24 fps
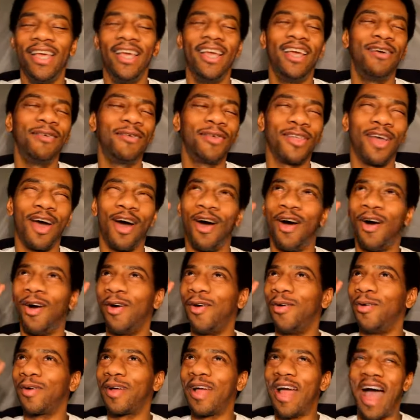It was a
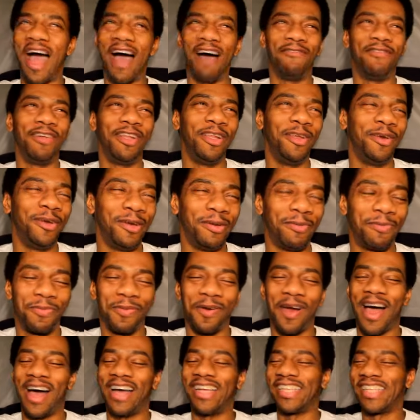whole convoluted
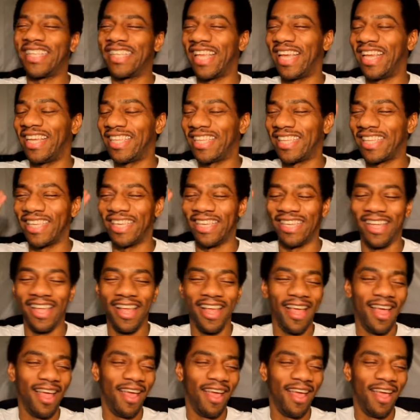process, and